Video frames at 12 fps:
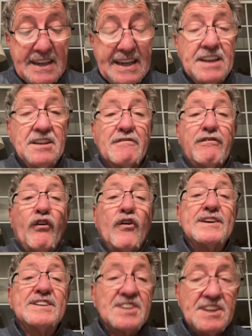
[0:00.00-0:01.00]
in the
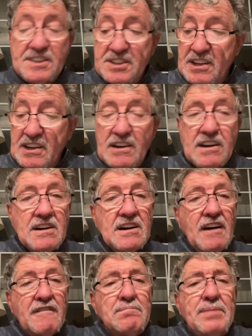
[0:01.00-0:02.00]
voices
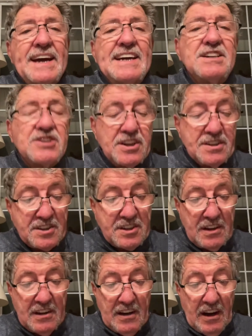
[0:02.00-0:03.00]
of
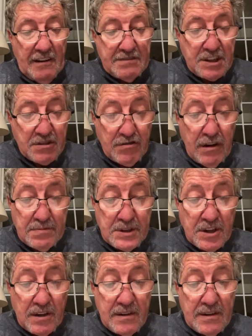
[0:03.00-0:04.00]
pages of
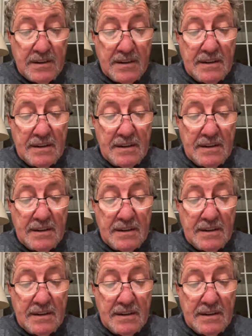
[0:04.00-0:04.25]
Scripture